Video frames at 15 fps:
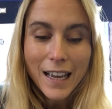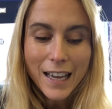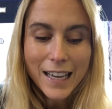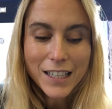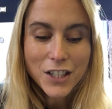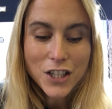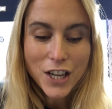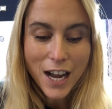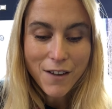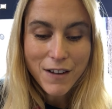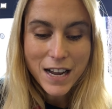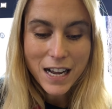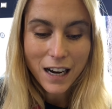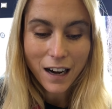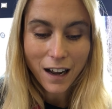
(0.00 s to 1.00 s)
In
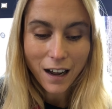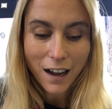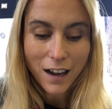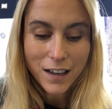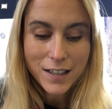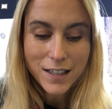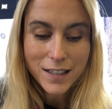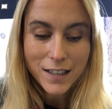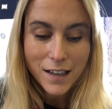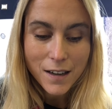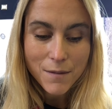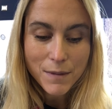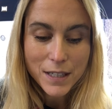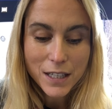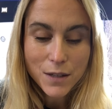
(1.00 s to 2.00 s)
Cherry class,
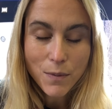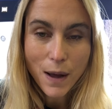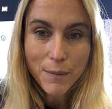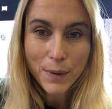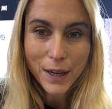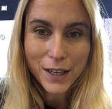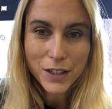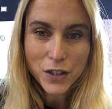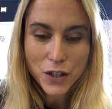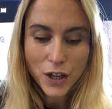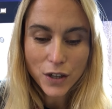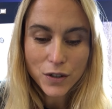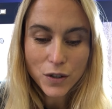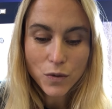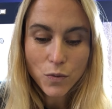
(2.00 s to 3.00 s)
Mrs. Webber has
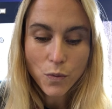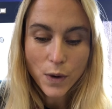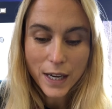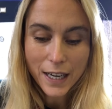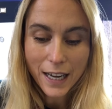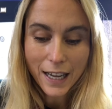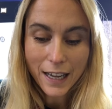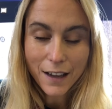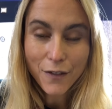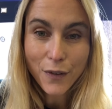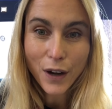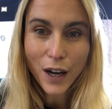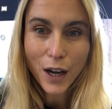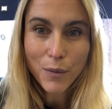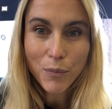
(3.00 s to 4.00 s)
chosen Winnie
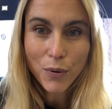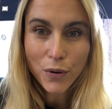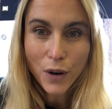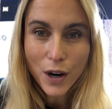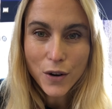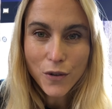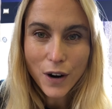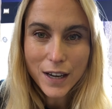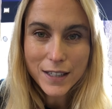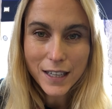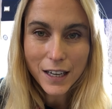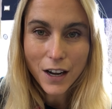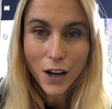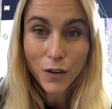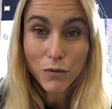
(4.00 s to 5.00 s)
for her progress
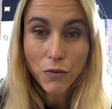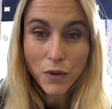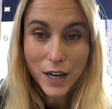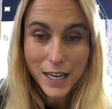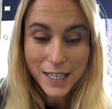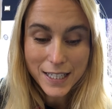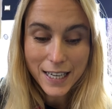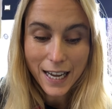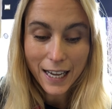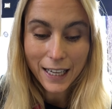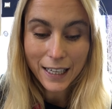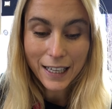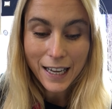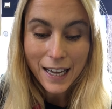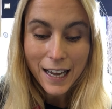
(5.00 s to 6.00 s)
in her
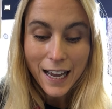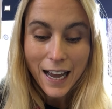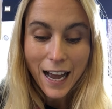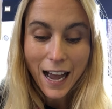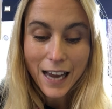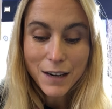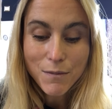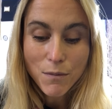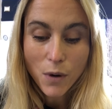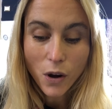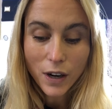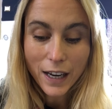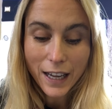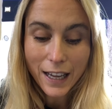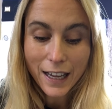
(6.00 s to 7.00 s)
reading, and
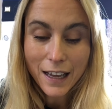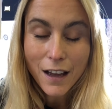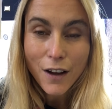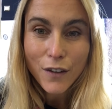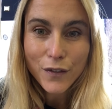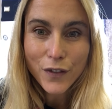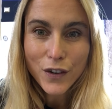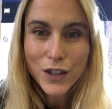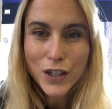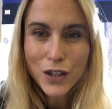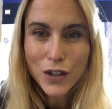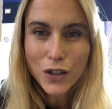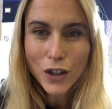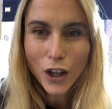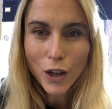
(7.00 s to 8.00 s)
Molly for a
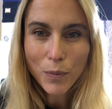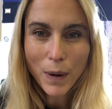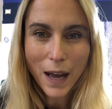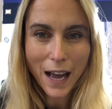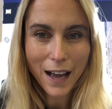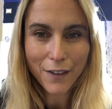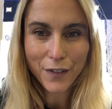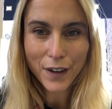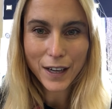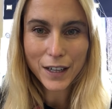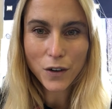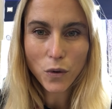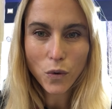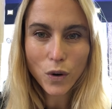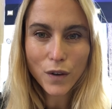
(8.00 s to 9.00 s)
super effort
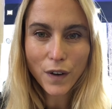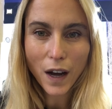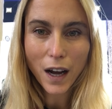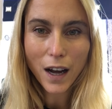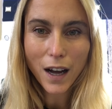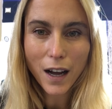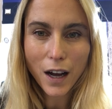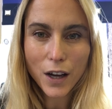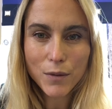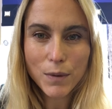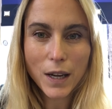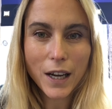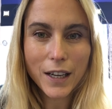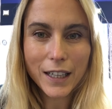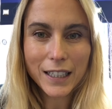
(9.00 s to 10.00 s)
in all of her home
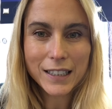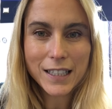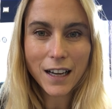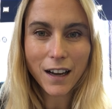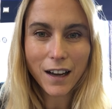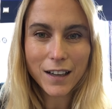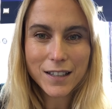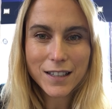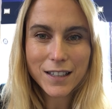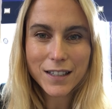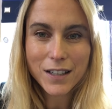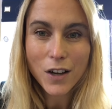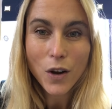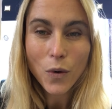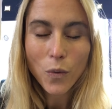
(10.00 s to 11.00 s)
learning
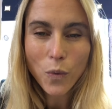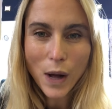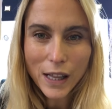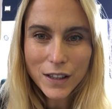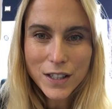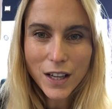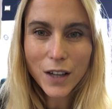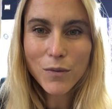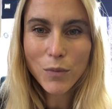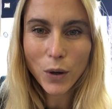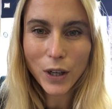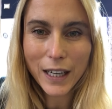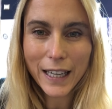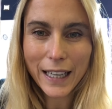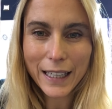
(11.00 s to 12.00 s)
tasks. Well done,
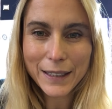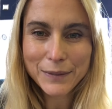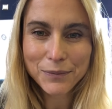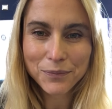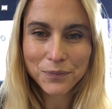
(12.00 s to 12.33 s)
Molly.